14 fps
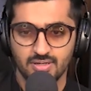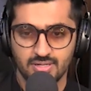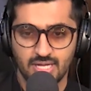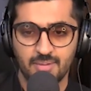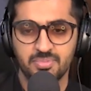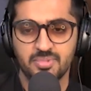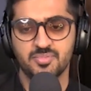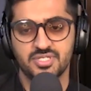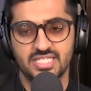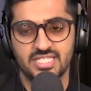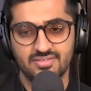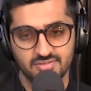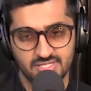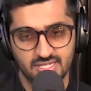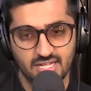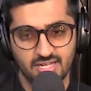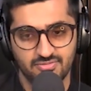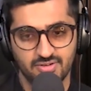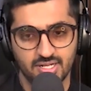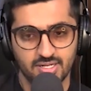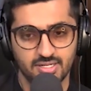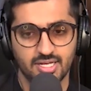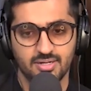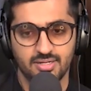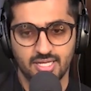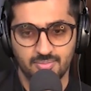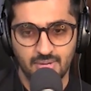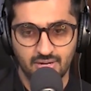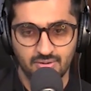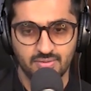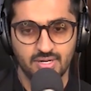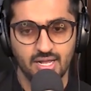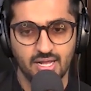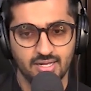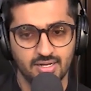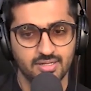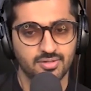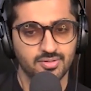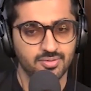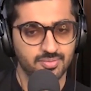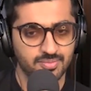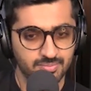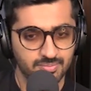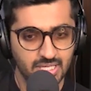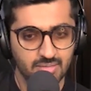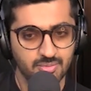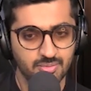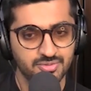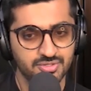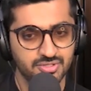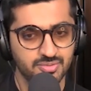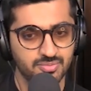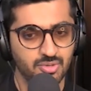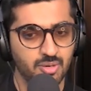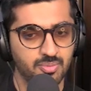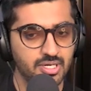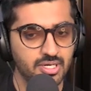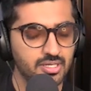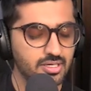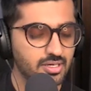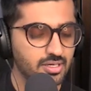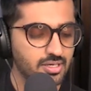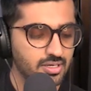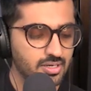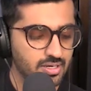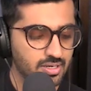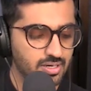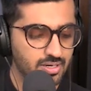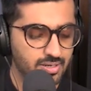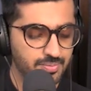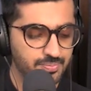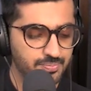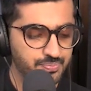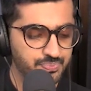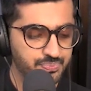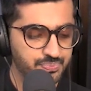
helped him save his life, right, and get, get back on track and, you know, become a musician properly. Um,